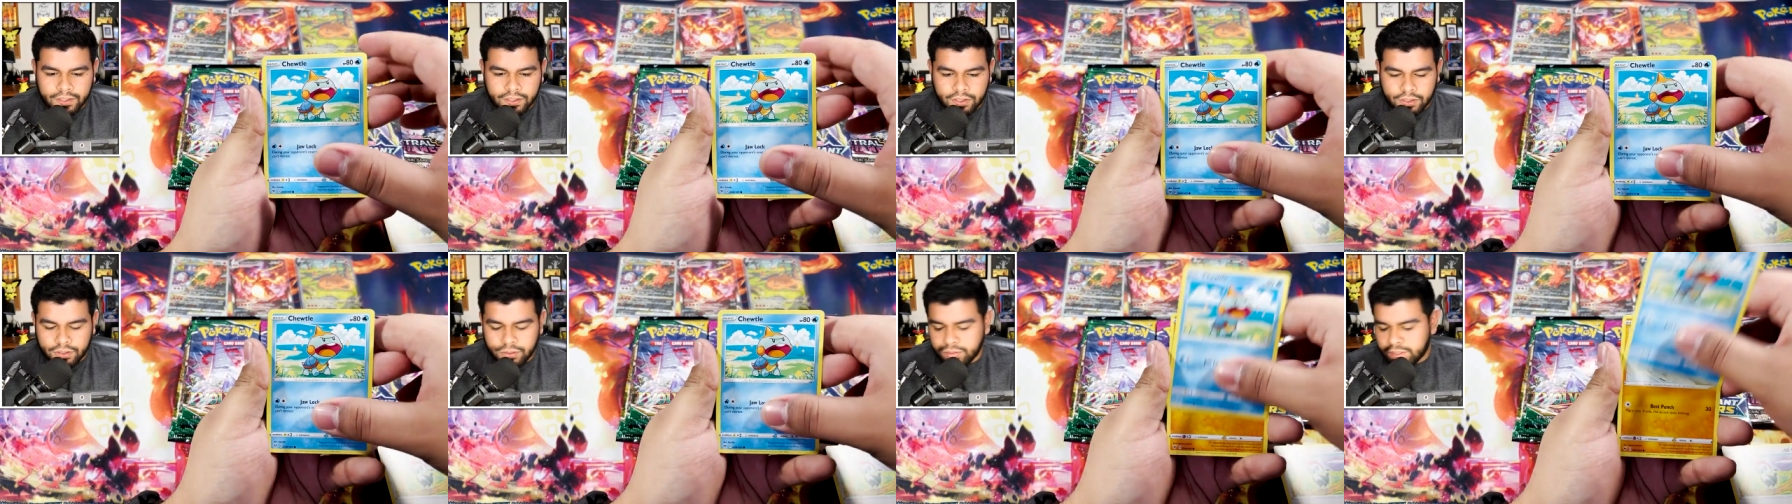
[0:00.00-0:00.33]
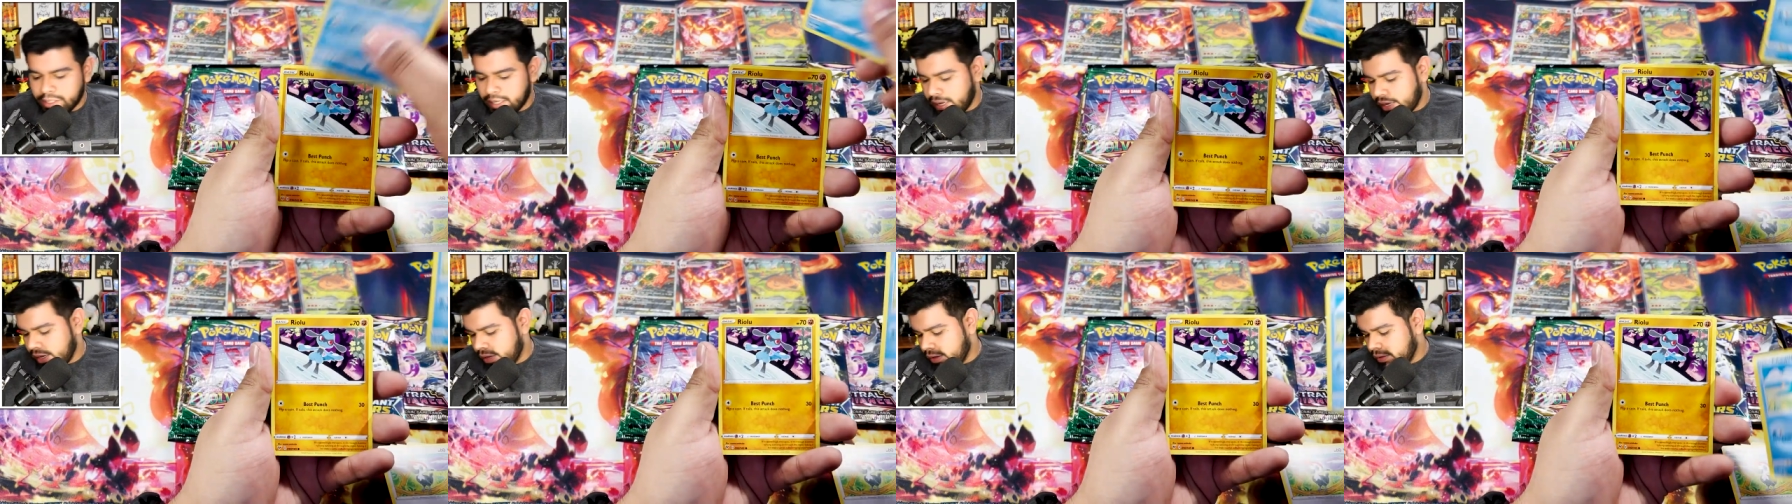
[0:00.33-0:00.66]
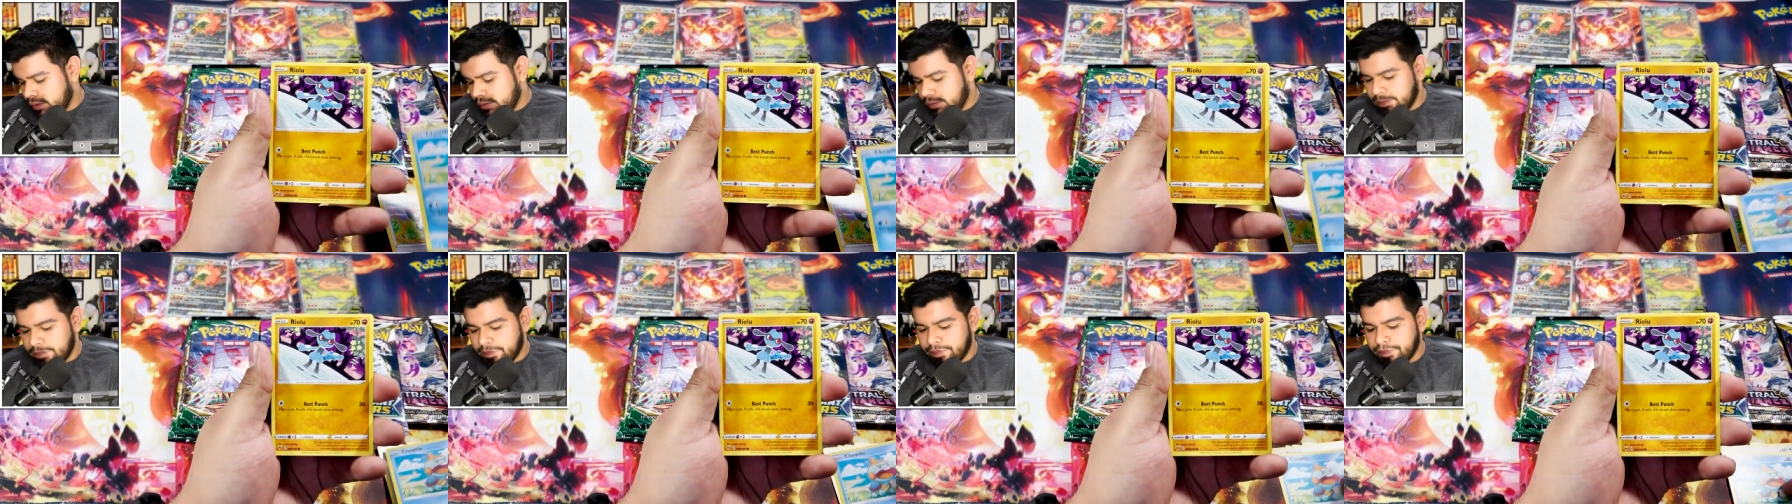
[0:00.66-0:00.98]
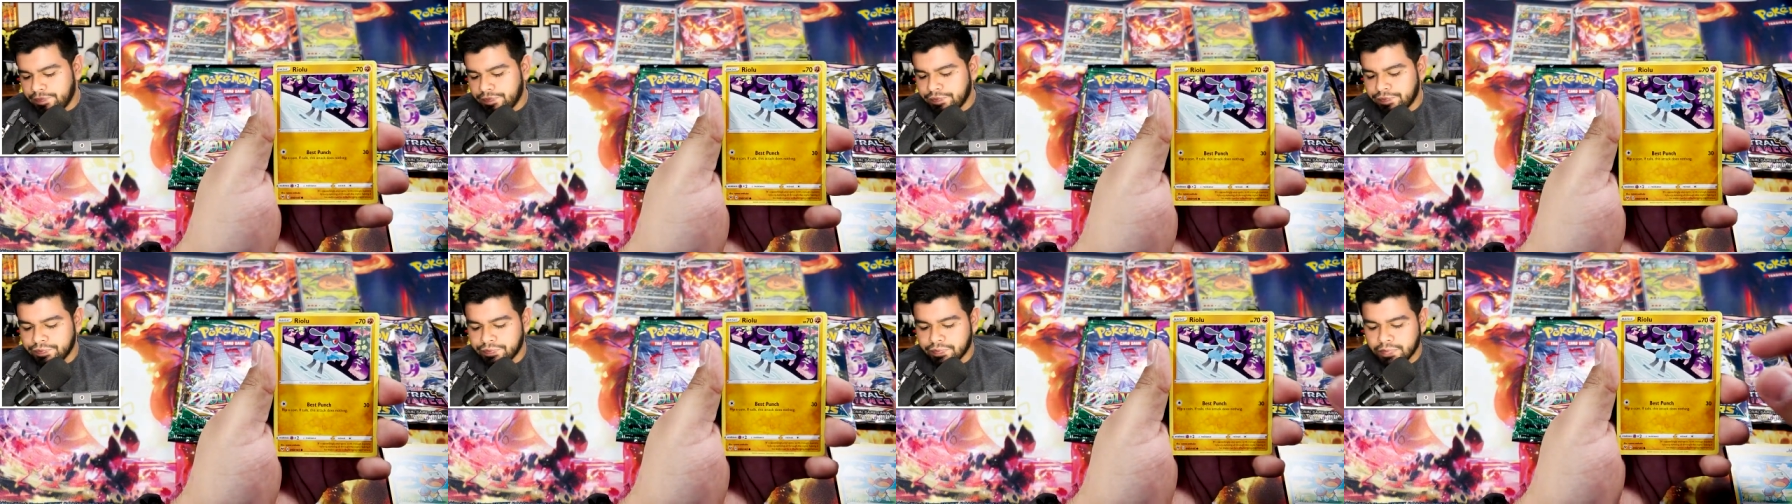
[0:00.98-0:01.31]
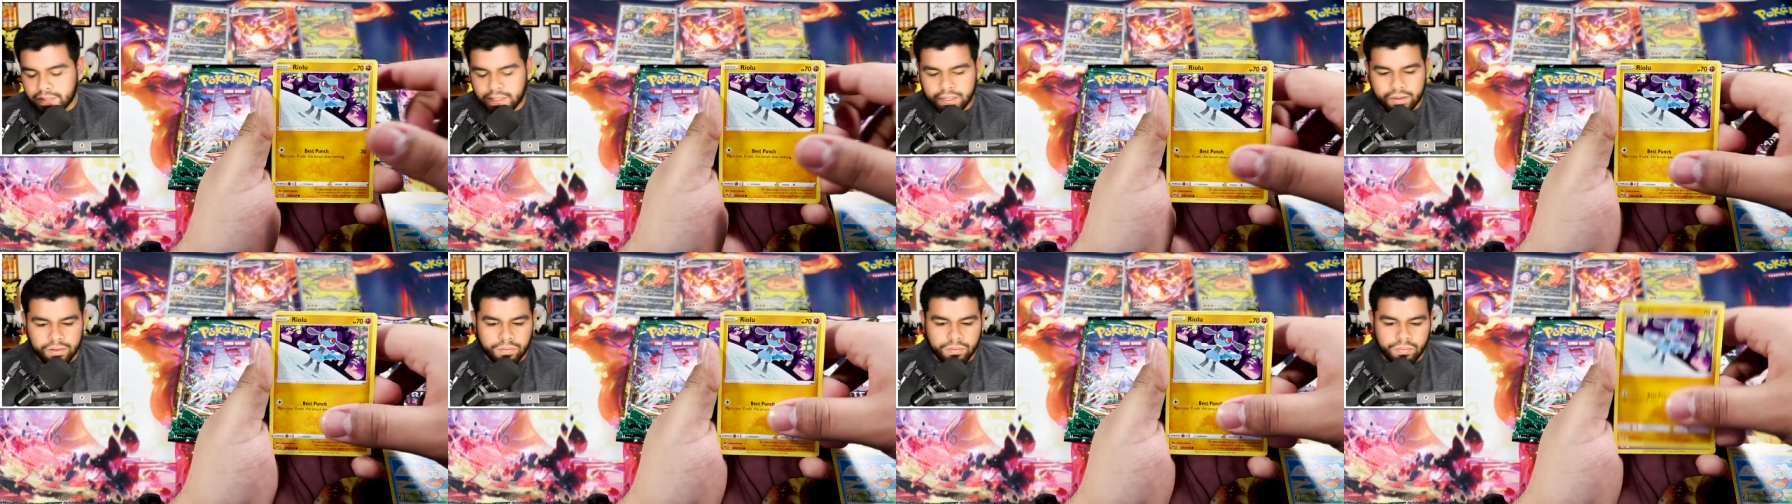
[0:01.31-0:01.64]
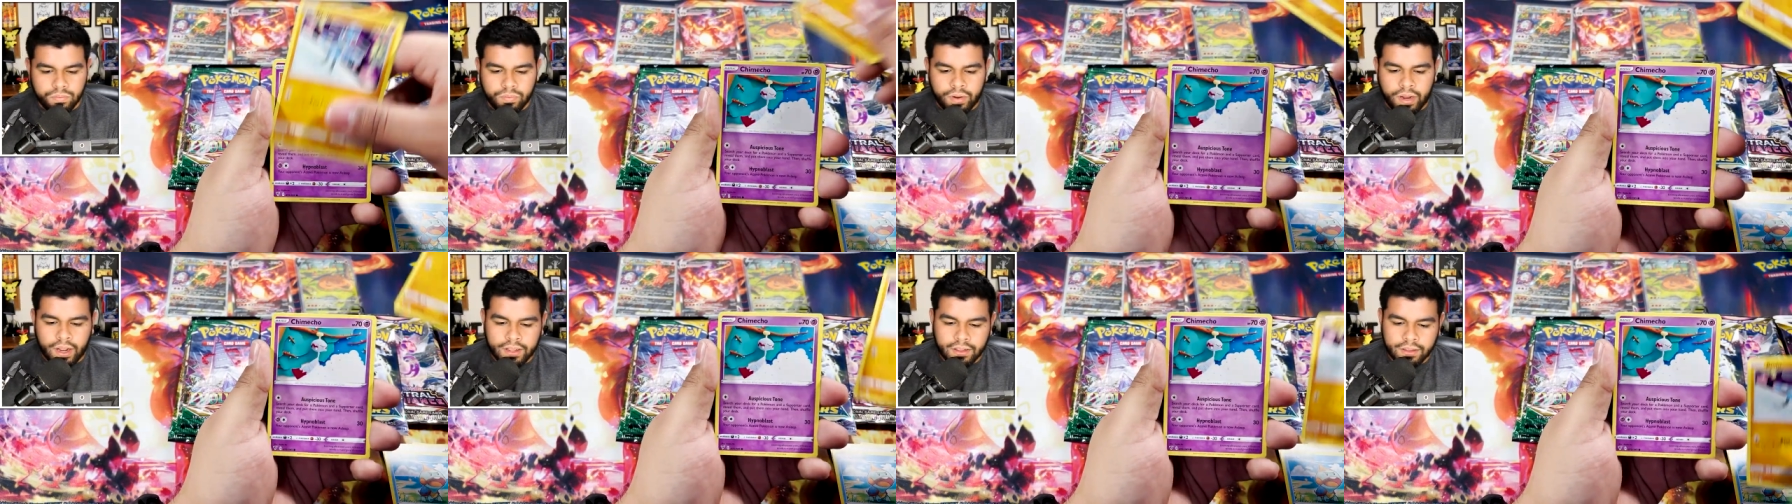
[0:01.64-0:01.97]
Chutile,
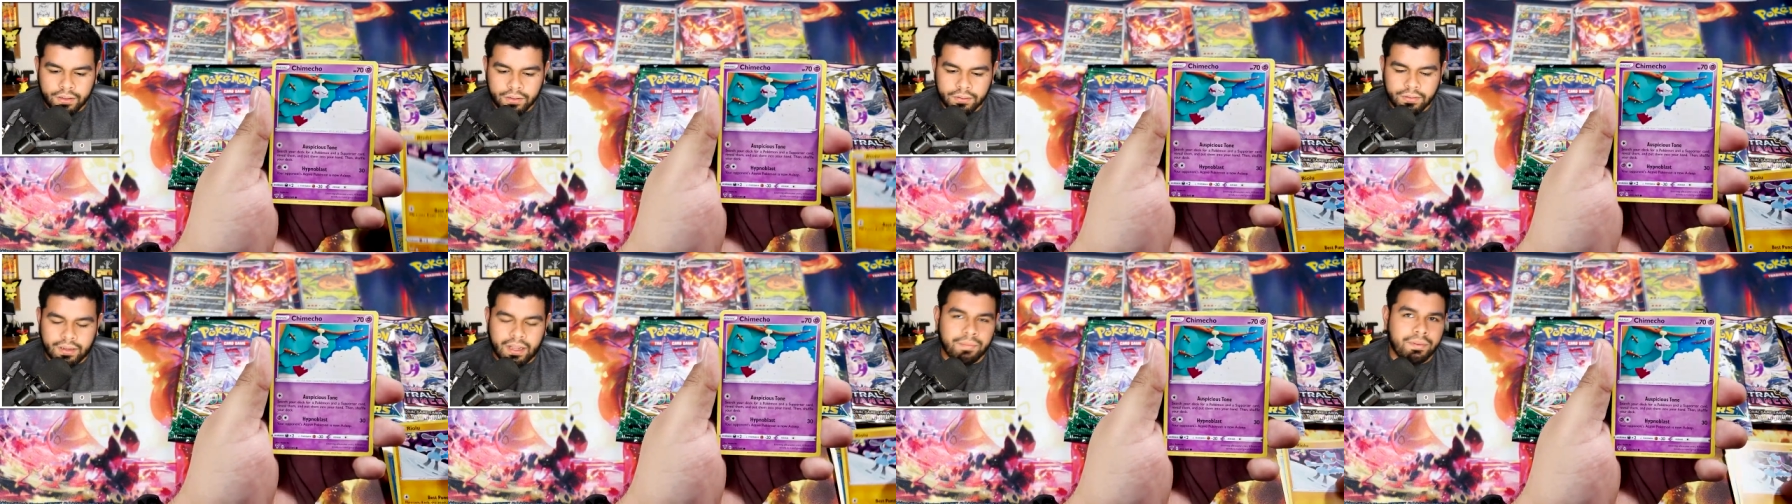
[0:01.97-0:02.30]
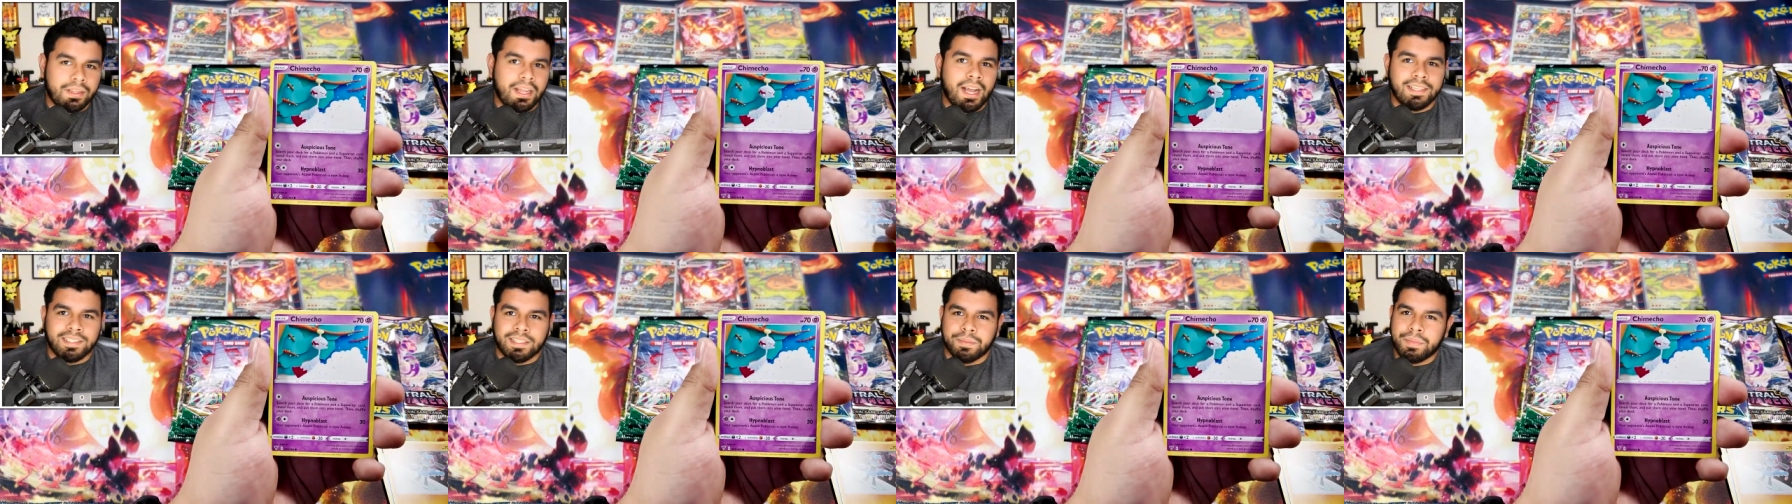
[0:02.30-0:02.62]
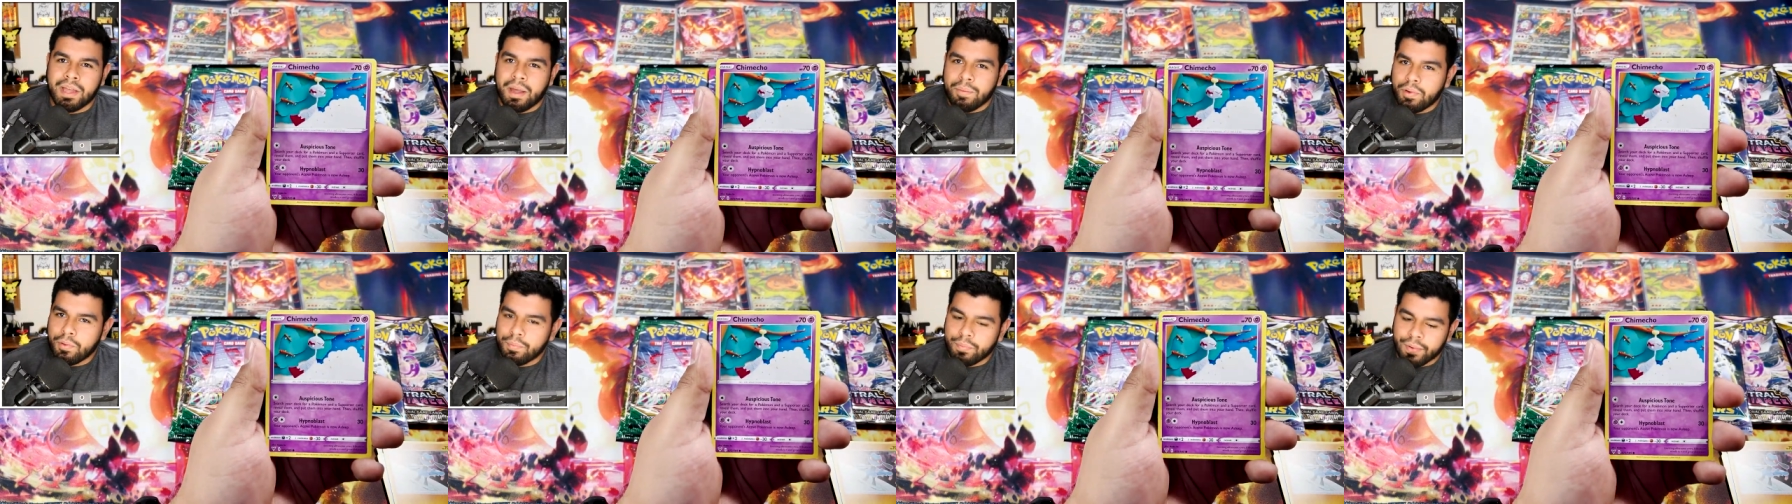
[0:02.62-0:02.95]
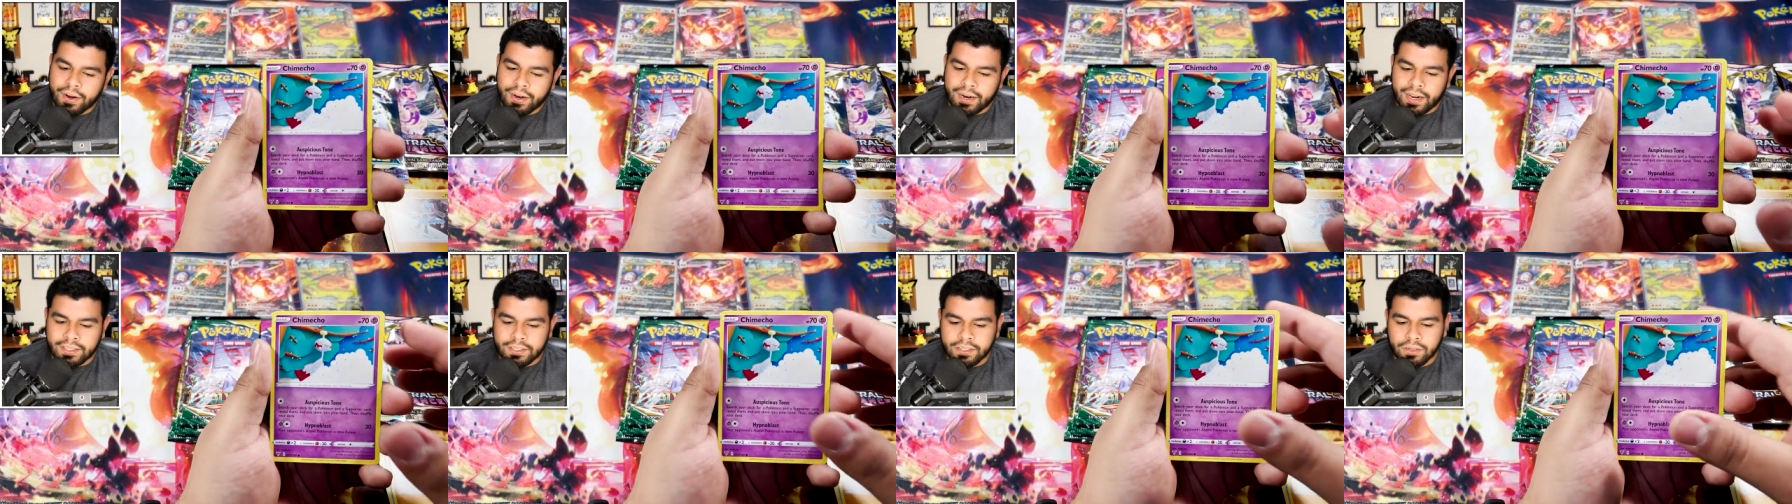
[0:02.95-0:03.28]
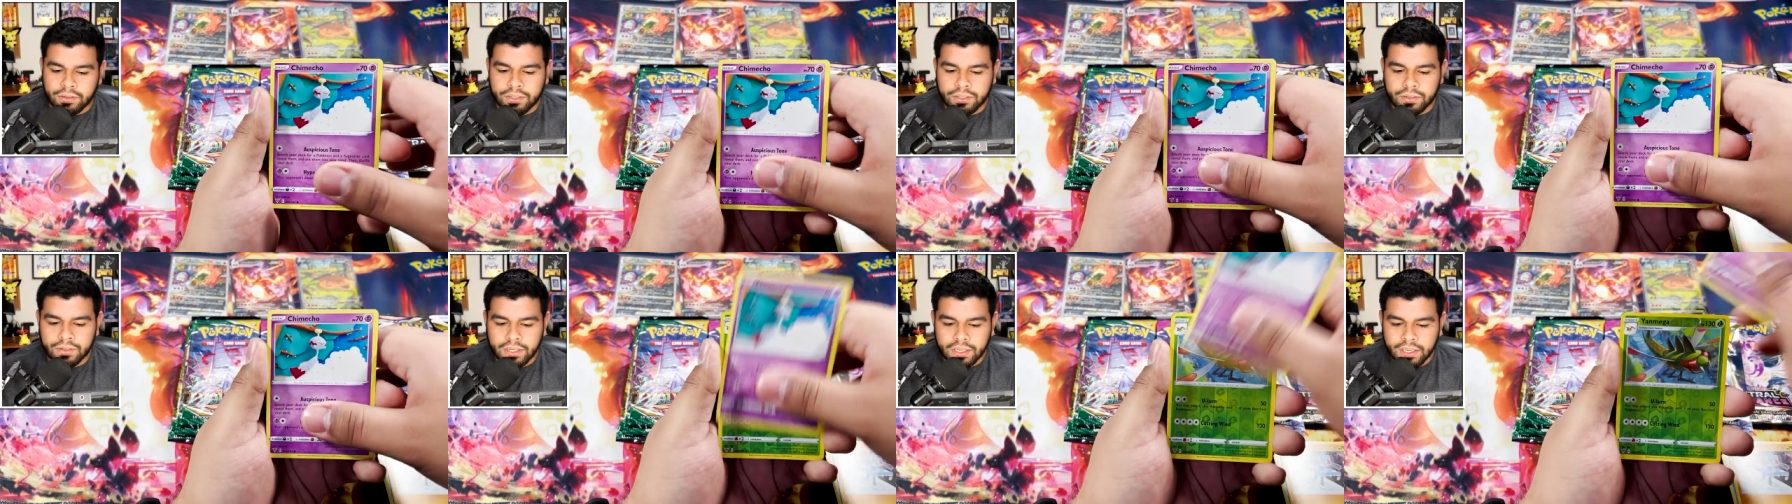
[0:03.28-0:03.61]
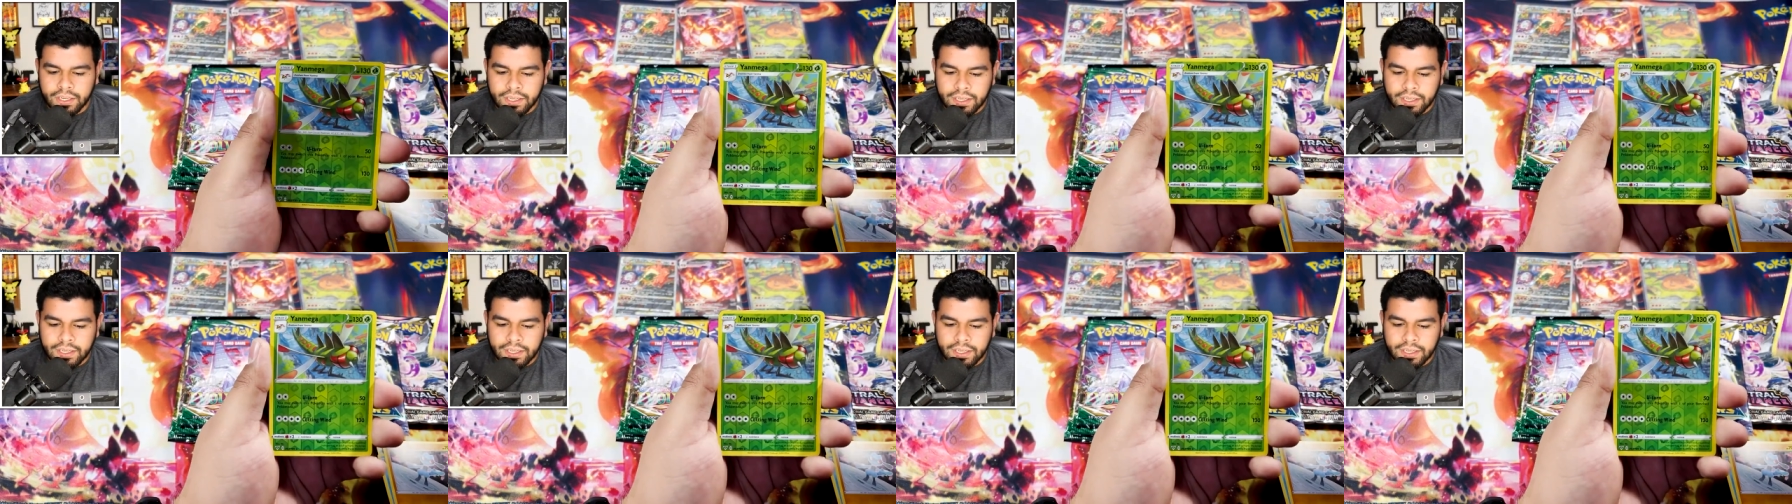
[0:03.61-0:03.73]
Rylou. Guys, I'm not prepared. I told you.